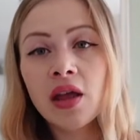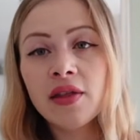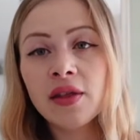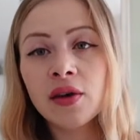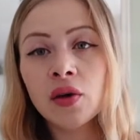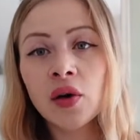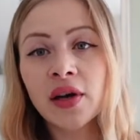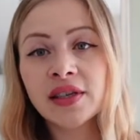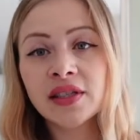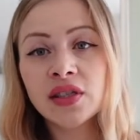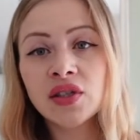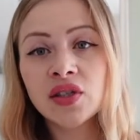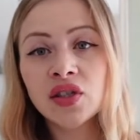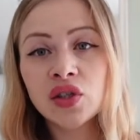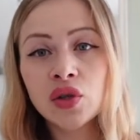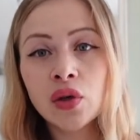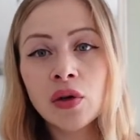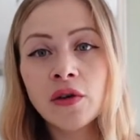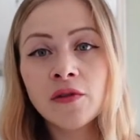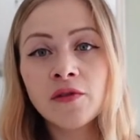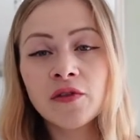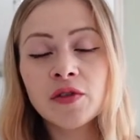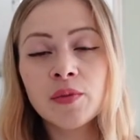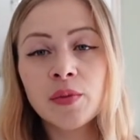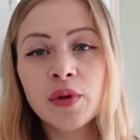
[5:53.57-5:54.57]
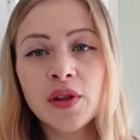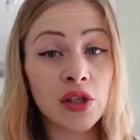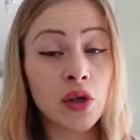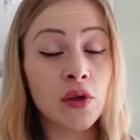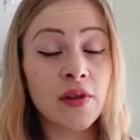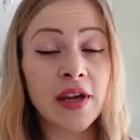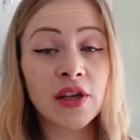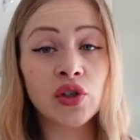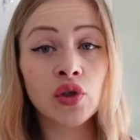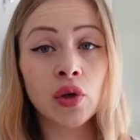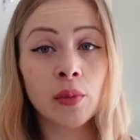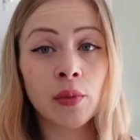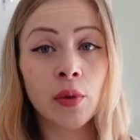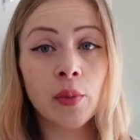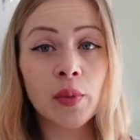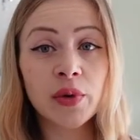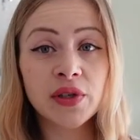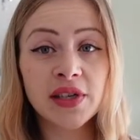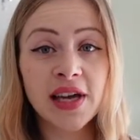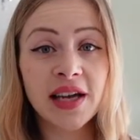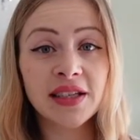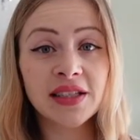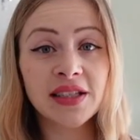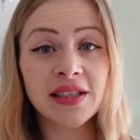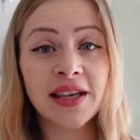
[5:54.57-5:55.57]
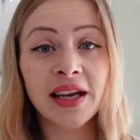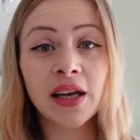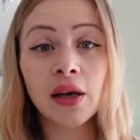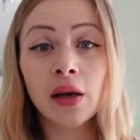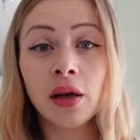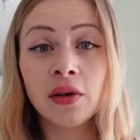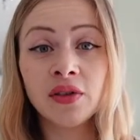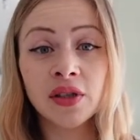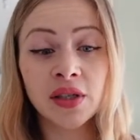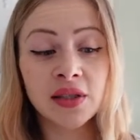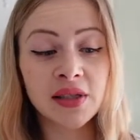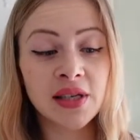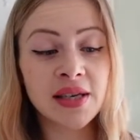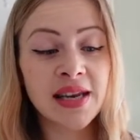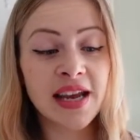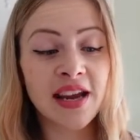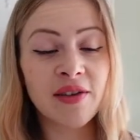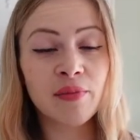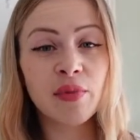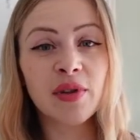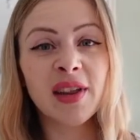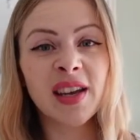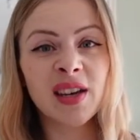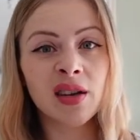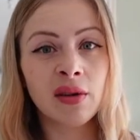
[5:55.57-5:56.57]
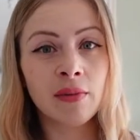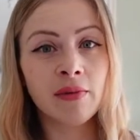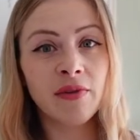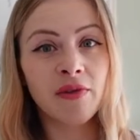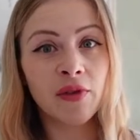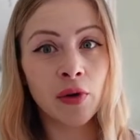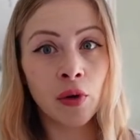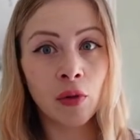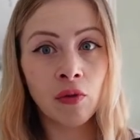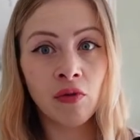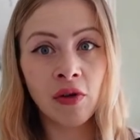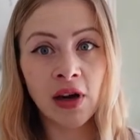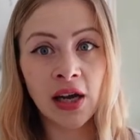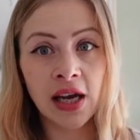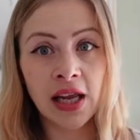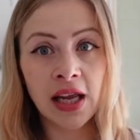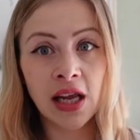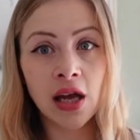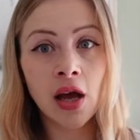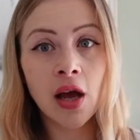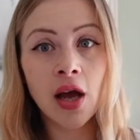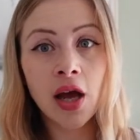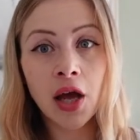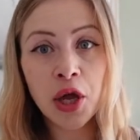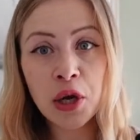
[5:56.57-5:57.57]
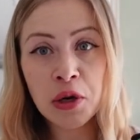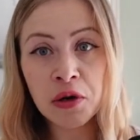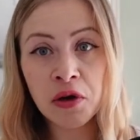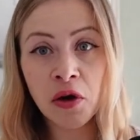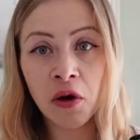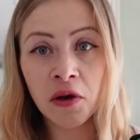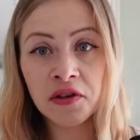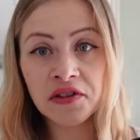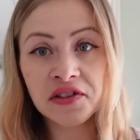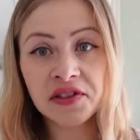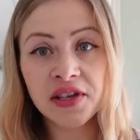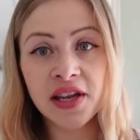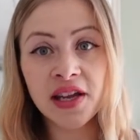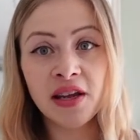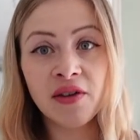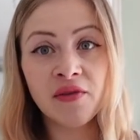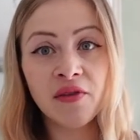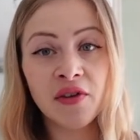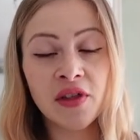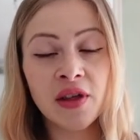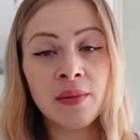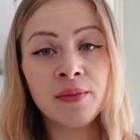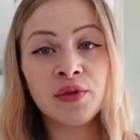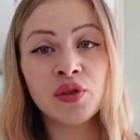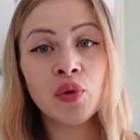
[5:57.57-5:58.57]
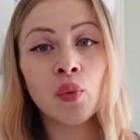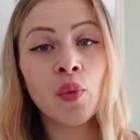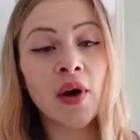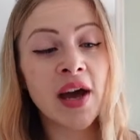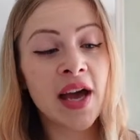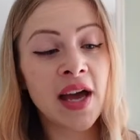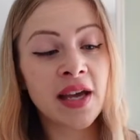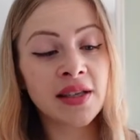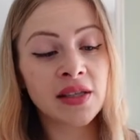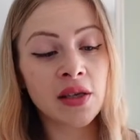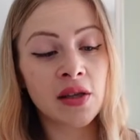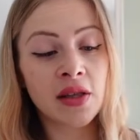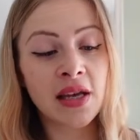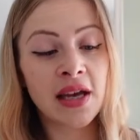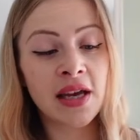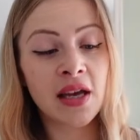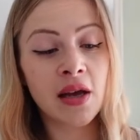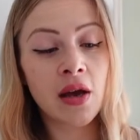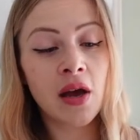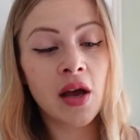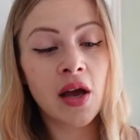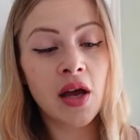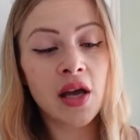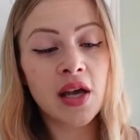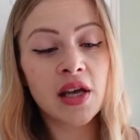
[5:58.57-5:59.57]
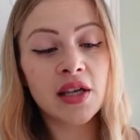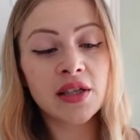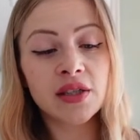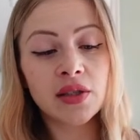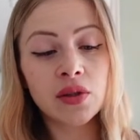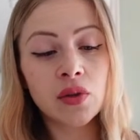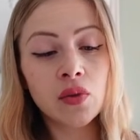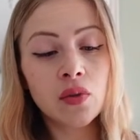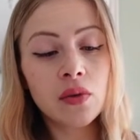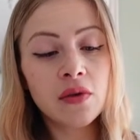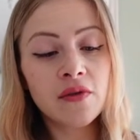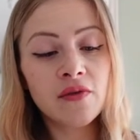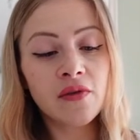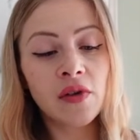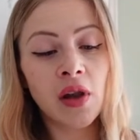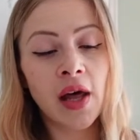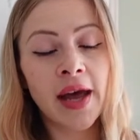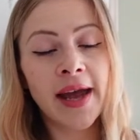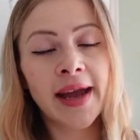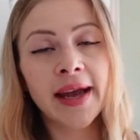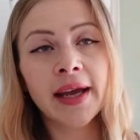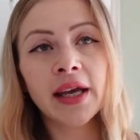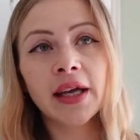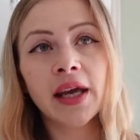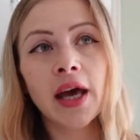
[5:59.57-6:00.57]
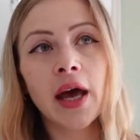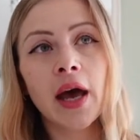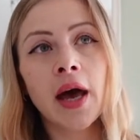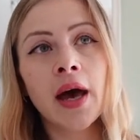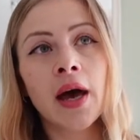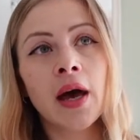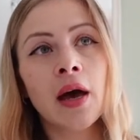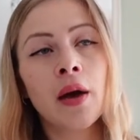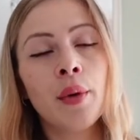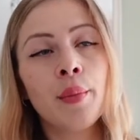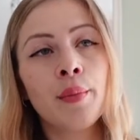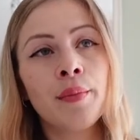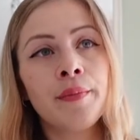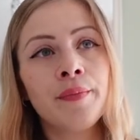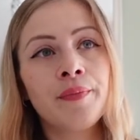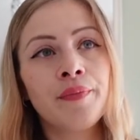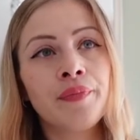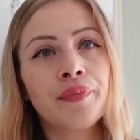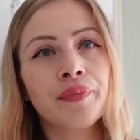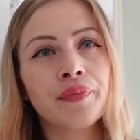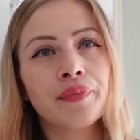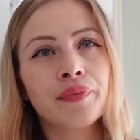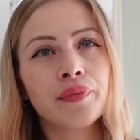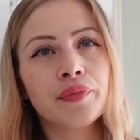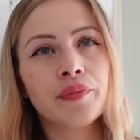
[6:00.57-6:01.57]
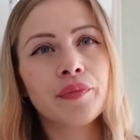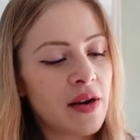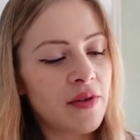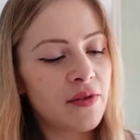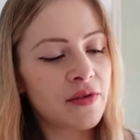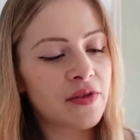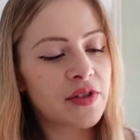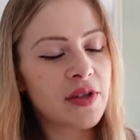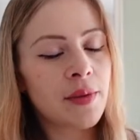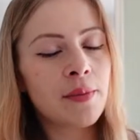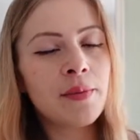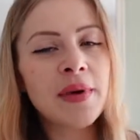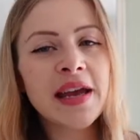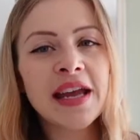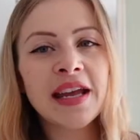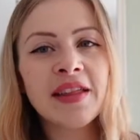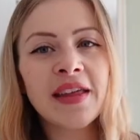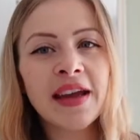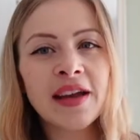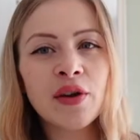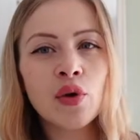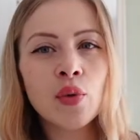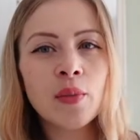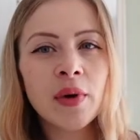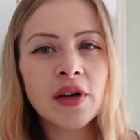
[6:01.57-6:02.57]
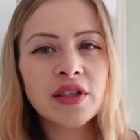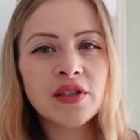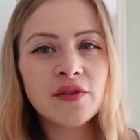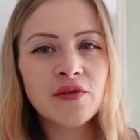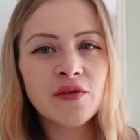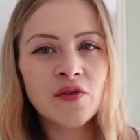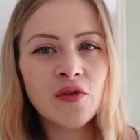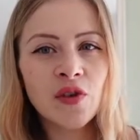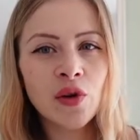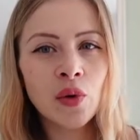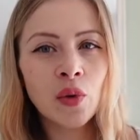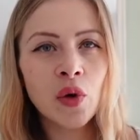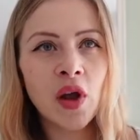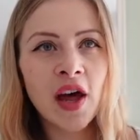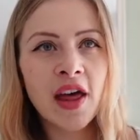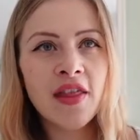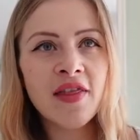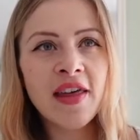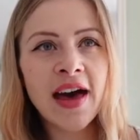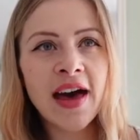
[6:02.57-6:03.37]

They're nice and soft, but do their job at protecting their clothes underneath, but they don't feel really nasty for them to wear. So they're sort of like, um, kind of to me, they almost feel like